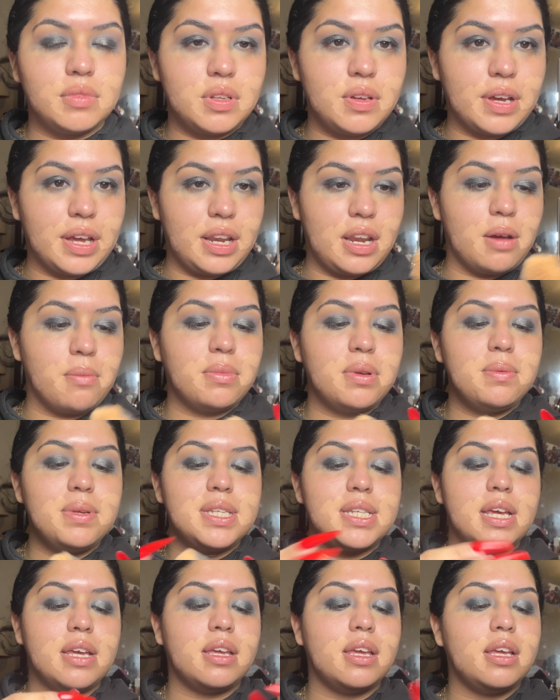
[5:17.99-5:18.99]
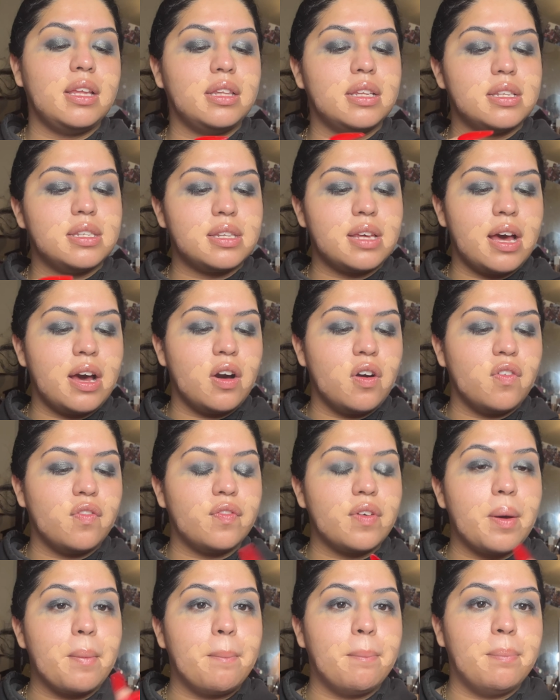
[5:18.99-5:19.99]
Okay, now I'm going to be taking this
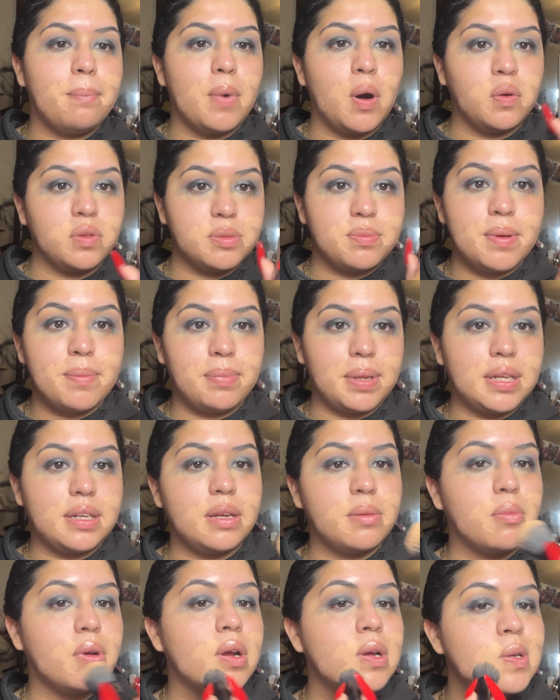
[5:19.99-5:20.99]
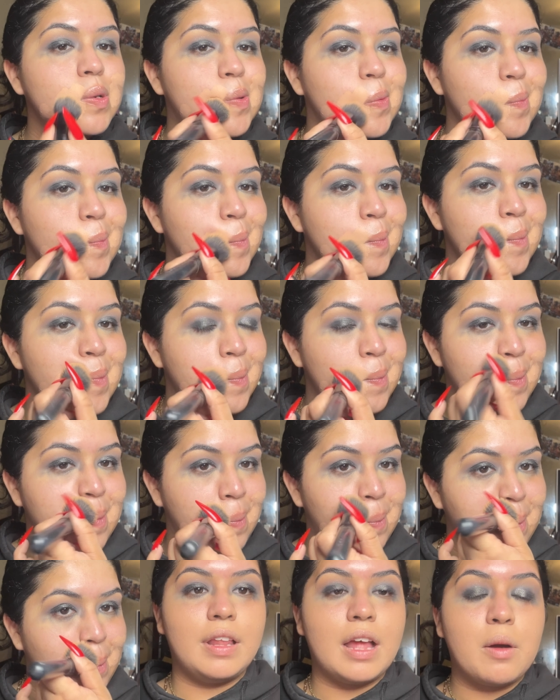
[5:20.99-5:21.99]
e.l.f. Ultimate Blending Brush
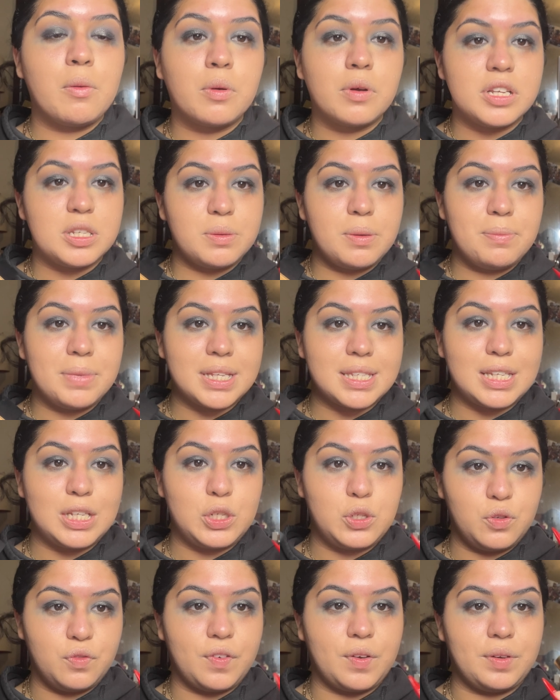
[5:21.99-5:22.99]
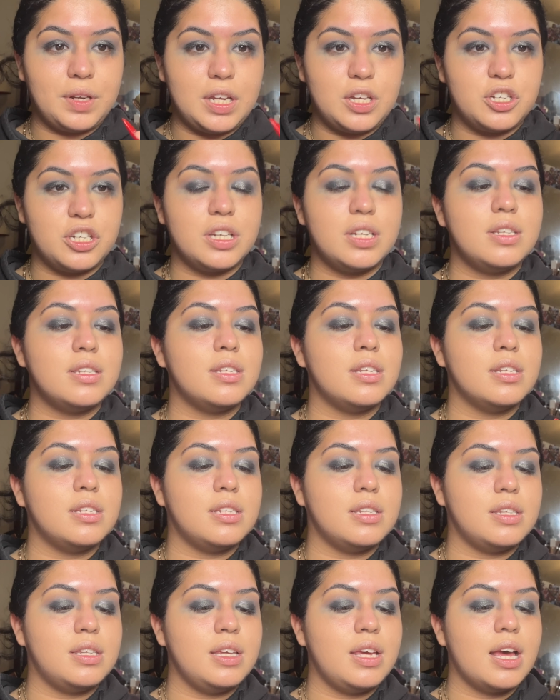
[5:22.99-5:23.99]
Now I'm going to be mixing two foundations. This
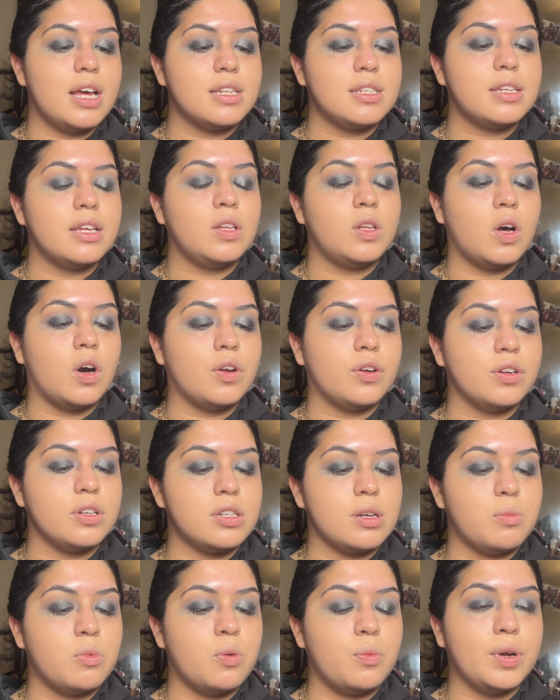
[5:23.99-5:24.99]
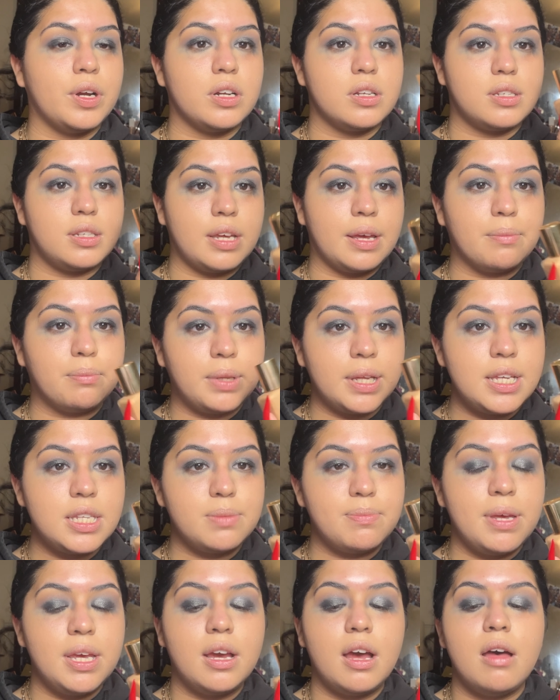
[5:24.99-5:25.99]
is the Estee Lauder Double Wear Stay in
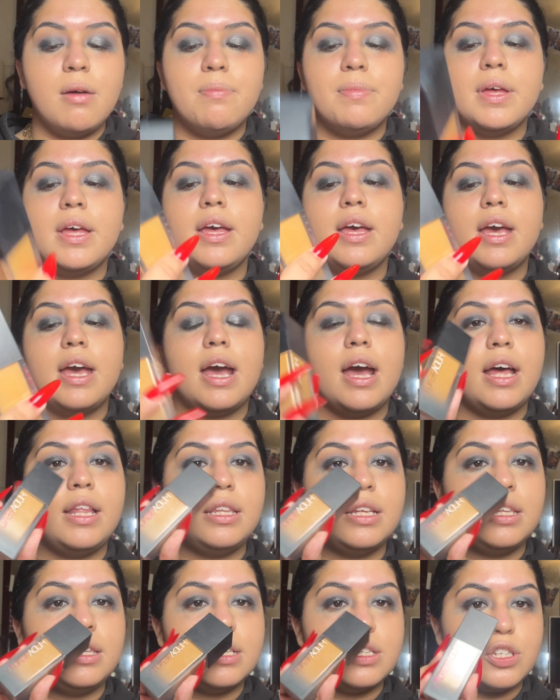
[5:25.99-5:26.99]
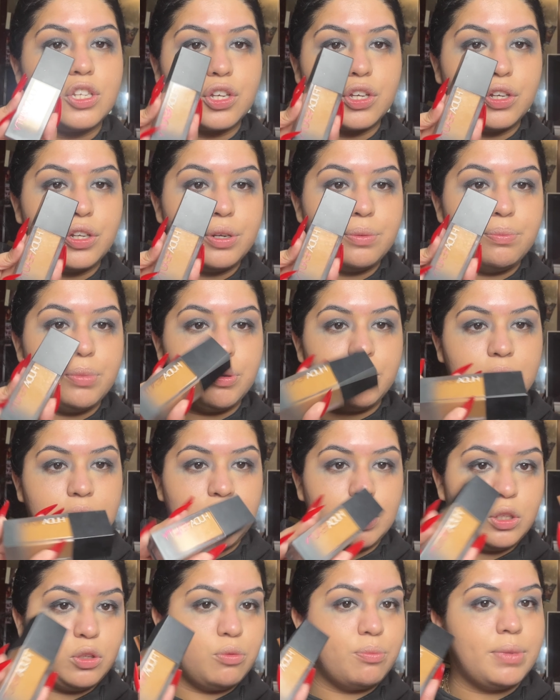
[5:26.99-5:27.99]
Place Makeup, and then this Chl.obeauty
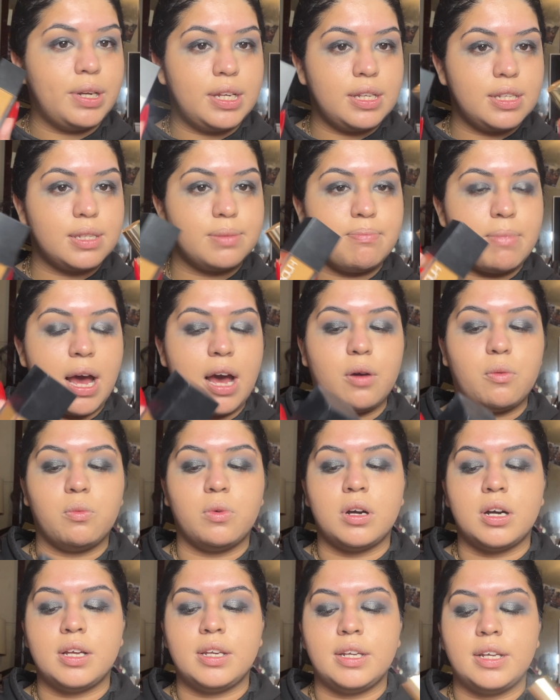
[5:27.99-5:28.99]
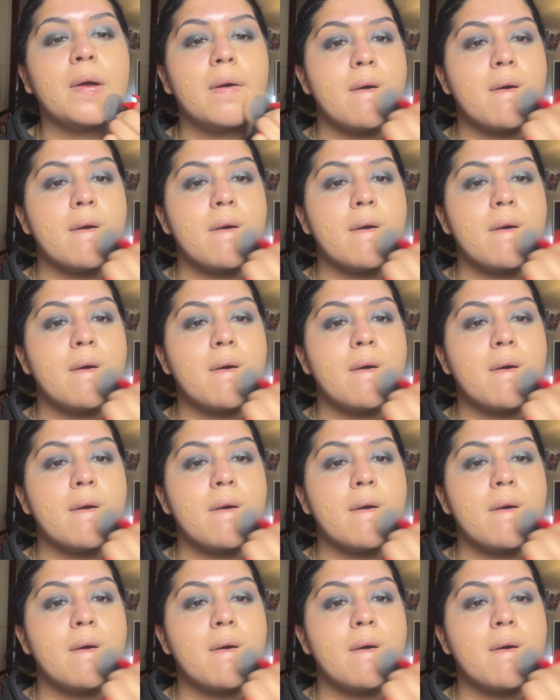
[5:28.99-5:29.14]
Luminous Matte one.